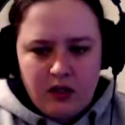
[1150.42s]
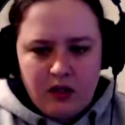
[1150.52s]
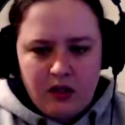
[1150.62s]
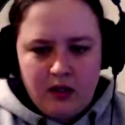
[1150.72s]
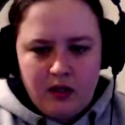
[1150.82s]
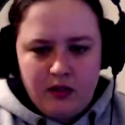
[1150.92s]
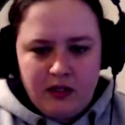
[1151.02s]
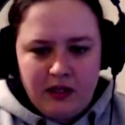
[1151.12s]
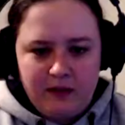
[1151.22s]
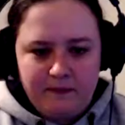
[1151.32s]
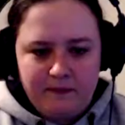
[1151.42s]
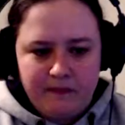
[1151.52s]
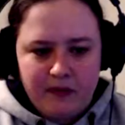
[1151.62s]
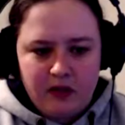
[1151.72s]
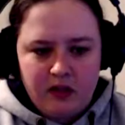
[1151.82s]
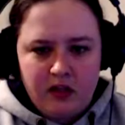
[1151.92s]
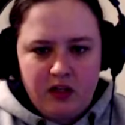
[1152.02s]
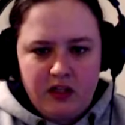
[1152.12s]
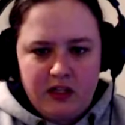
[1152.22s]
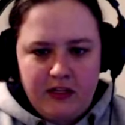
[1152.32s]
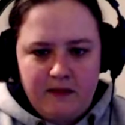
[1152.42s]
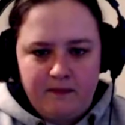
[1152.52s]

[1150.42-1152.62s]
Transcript: Oh dear. Oh dear.